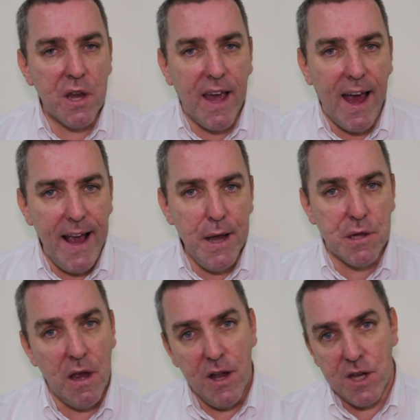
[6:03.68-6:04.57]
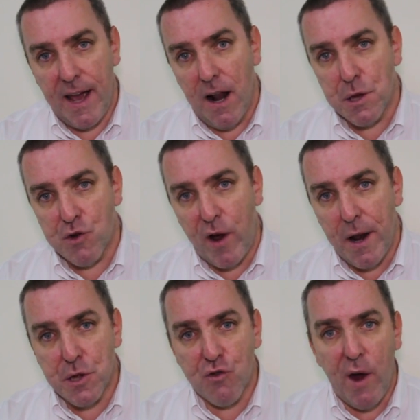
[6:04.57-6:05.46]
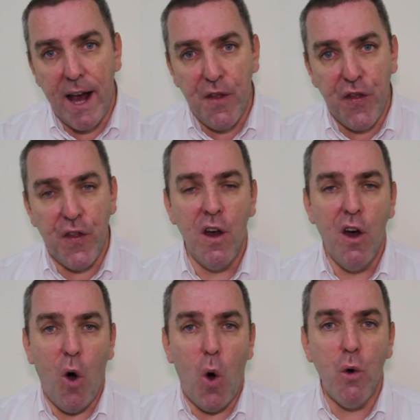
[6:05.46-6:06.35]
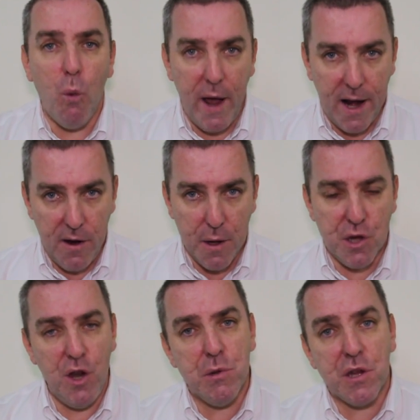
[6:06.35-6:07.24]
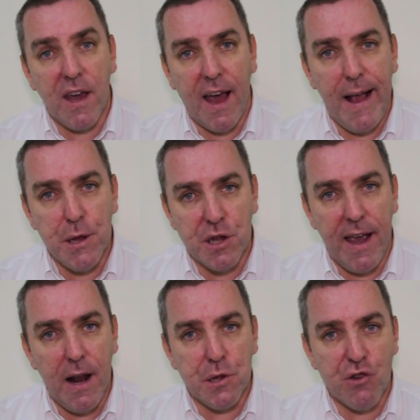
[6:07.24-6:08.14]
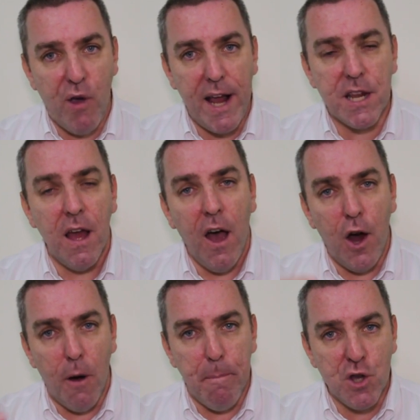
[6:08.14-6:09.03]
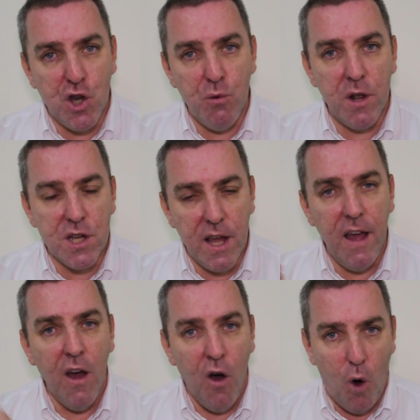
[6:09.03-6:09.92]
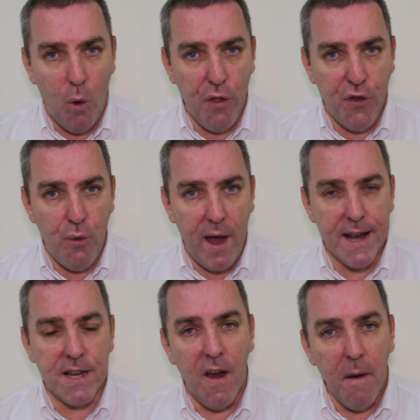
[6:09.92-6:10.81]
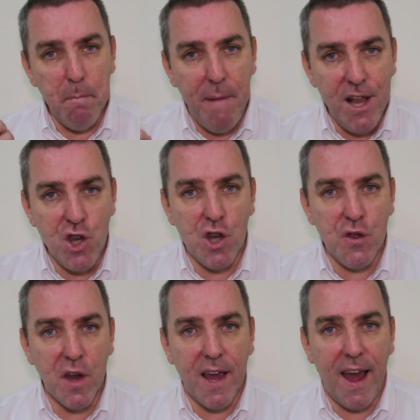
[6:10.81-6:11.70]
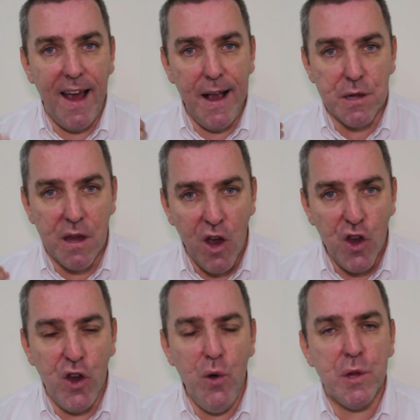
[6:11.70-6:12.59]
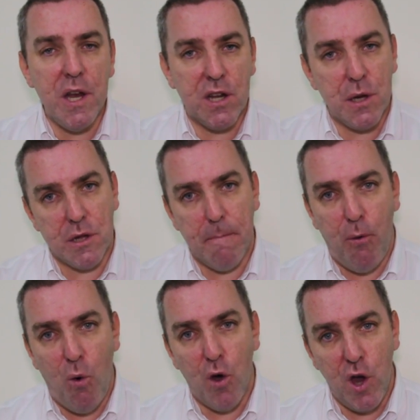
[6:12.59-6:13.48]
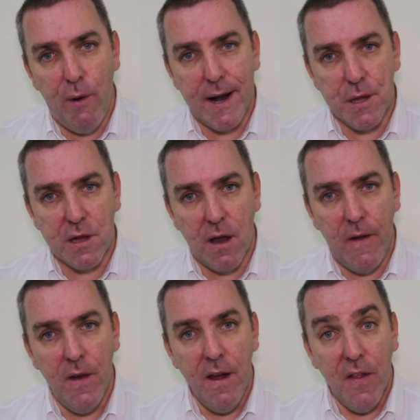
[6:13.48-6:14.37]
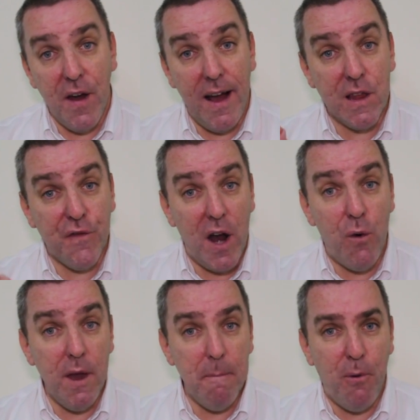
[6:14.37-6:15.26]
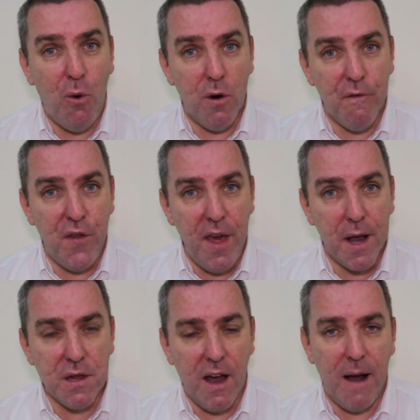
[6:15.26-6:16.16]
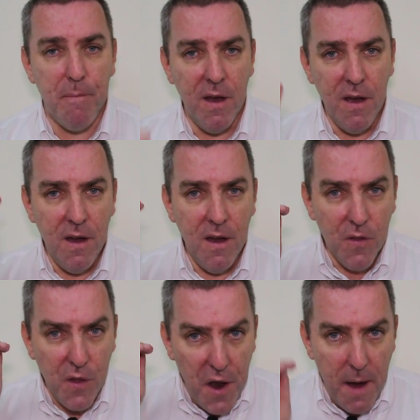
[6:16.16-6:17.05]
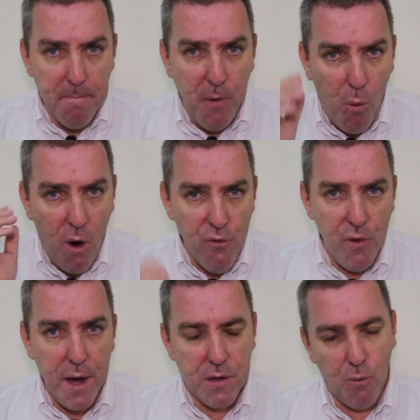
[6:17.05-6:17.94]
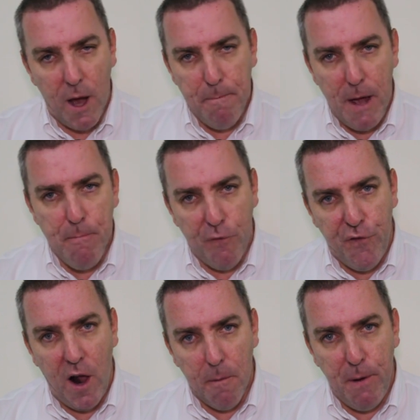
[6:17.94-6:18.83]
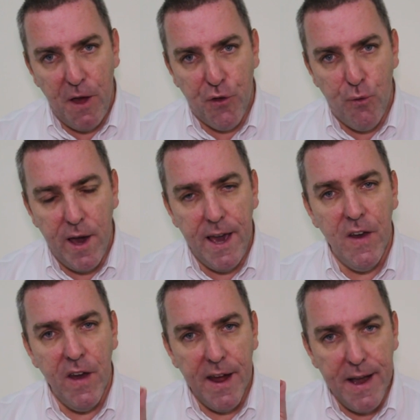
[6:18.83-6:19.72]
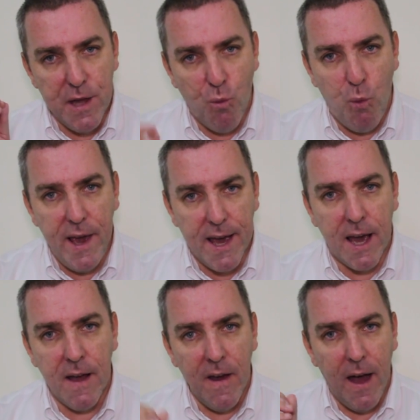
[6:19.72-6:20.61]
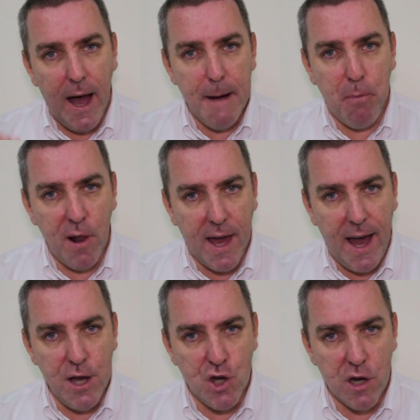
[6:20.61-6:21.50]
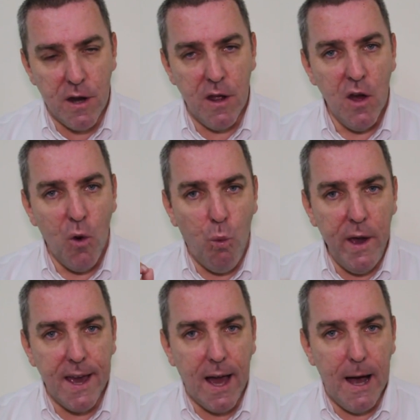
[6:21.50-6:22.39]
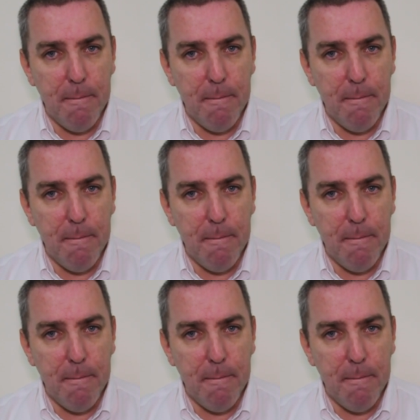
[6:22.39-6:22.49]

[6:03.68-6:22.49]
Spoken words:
the case to illustrate the strength or a weakness. Use the case to illustrate an opportunity or a threat. Mention the case, use it to support your answer. That is very important for the exam. The number 1 reason why people fail P3 is weak application. Weak